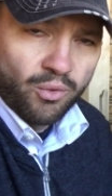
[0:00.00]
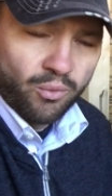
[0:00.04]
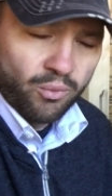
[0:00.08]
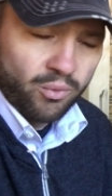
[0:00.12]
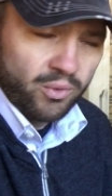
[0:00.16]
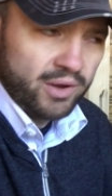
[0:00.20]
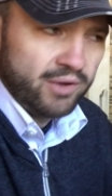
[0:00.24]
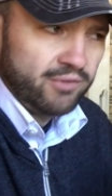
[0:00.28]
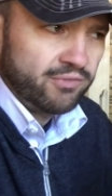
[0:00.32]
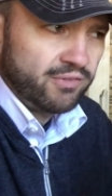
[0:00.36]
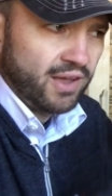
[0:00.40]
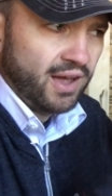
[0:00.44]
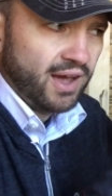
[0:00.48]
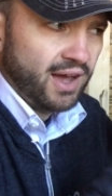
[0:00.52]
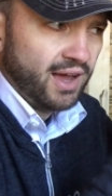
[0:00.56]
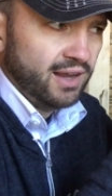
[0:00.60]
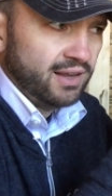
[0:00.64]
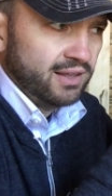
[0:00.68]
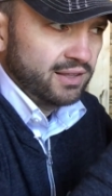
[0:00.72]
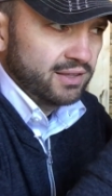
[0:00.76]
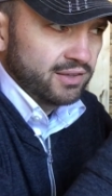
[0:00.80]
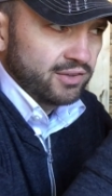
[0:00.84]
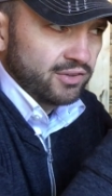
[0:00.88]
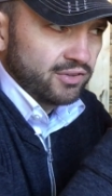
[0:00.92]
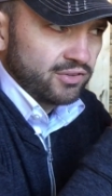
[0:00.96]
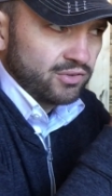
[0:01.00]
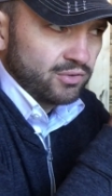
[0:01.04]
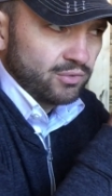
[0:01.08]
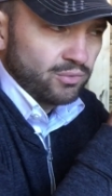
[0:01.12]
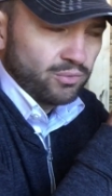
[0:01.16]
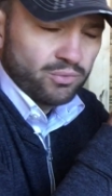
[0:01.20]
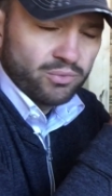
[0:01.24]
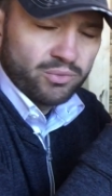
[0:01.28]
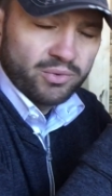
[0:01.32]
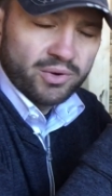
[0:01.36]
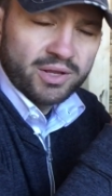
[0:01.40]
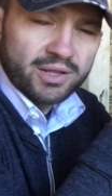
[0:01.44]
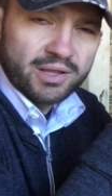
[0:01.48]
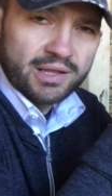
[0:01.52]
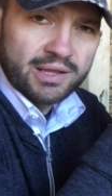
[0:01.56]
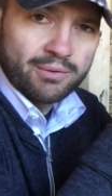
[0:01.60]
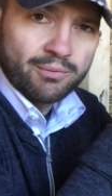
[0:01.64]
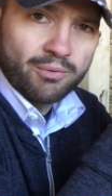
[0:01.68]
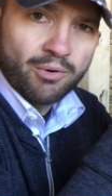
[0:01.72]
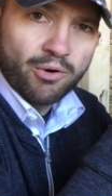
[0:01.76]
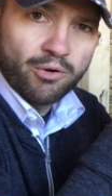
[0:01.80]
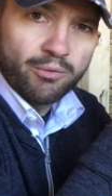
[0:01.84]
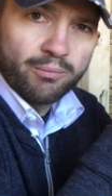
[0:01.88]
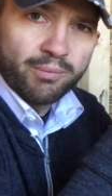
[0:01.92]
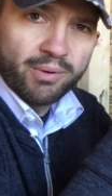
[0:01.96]
we've got this really
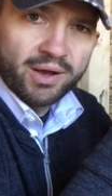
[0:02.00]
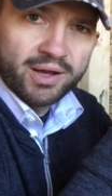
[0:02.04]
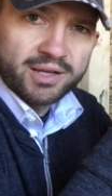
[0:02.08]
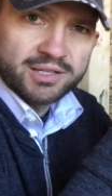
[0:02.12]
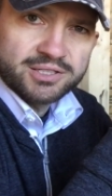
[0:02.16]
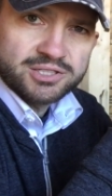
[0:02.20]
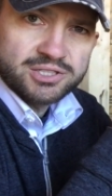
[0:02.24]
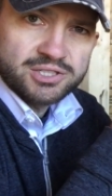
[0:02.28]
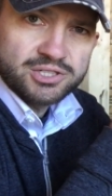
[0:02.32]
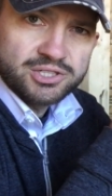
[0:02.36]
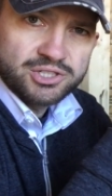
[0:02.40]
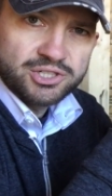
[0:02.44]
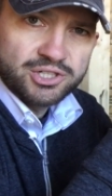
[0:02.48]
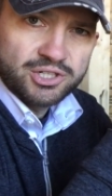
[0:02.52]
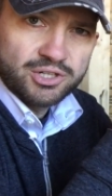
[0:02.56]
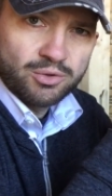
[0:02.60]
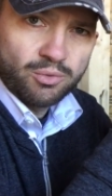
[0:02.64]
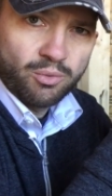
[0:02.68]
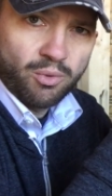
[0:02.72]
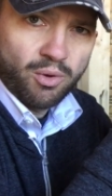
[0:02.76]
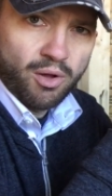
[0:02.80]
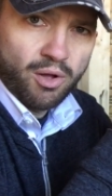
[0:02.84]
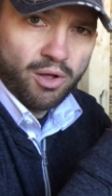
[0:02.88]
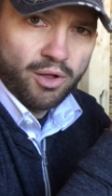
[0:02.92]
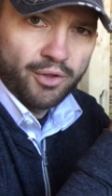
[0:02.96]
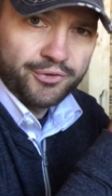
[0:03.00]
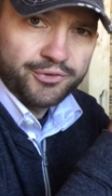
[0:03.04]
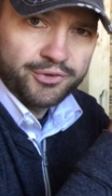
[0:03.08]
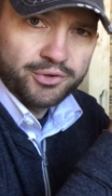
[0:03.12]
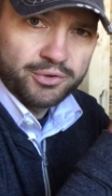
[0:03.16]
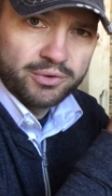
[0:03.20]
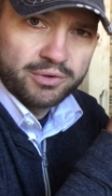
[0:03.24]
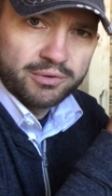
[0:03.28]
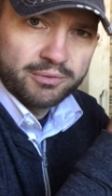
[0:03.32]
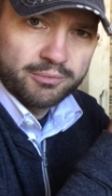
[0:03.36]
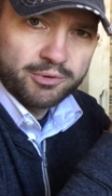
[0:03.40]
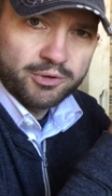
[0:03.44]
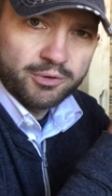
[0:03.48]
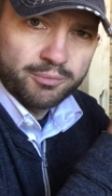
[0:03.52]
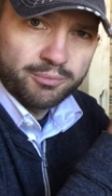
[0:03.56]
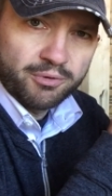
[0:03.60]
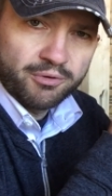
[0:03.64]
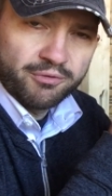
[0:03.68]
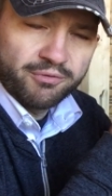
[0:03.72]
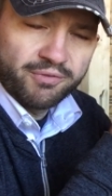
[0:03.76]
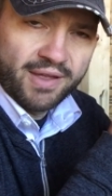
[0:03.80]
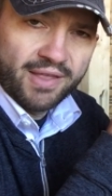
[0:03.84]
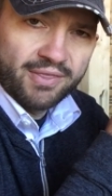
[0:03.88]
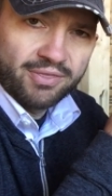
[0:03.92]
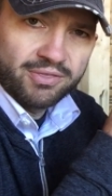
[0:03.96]
robust shear wall to, to
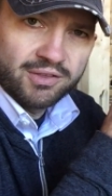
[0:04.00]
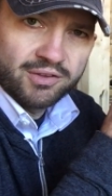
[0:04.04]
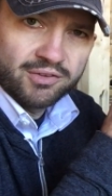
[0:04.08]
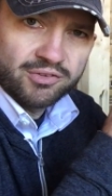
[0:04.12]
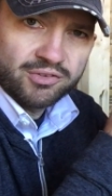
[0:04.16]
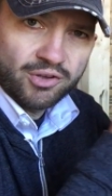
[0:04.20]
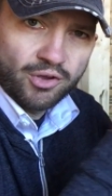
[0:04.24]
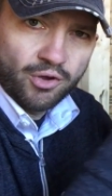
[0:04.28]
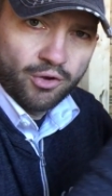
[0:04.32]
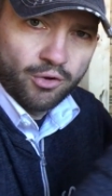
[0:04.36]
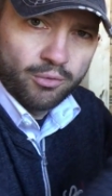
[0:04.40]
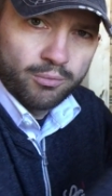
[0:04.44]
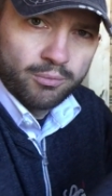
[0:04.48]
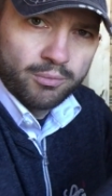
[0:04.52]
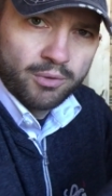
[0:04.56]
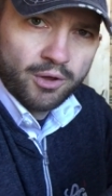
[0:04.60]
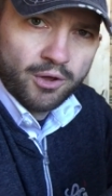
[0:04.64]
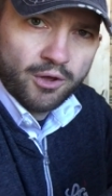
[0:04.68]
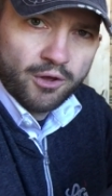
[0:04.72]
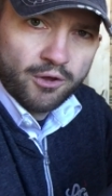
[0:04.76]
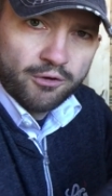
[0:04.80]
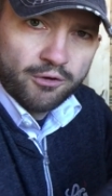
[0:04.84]
prevent this home